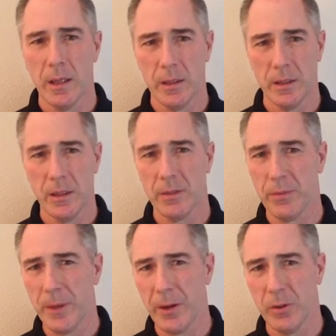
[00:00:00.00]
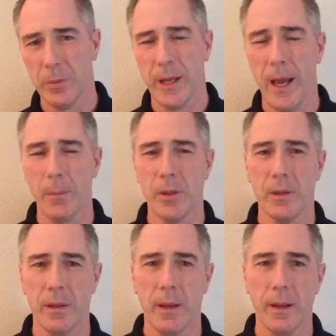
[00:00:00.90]
and a year from now you'll be happy
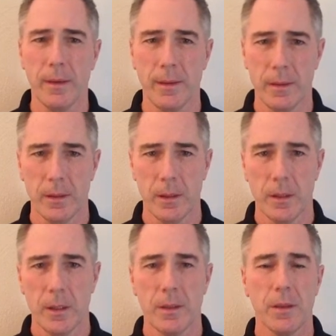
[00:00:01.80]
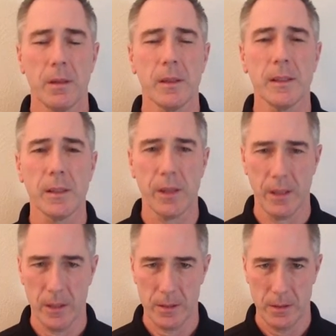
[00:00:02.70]
you did. They're little
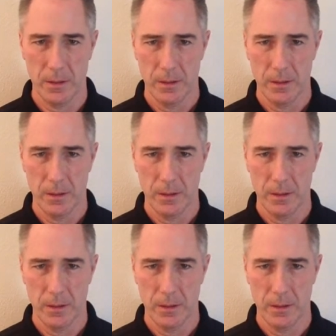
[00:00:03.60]
things.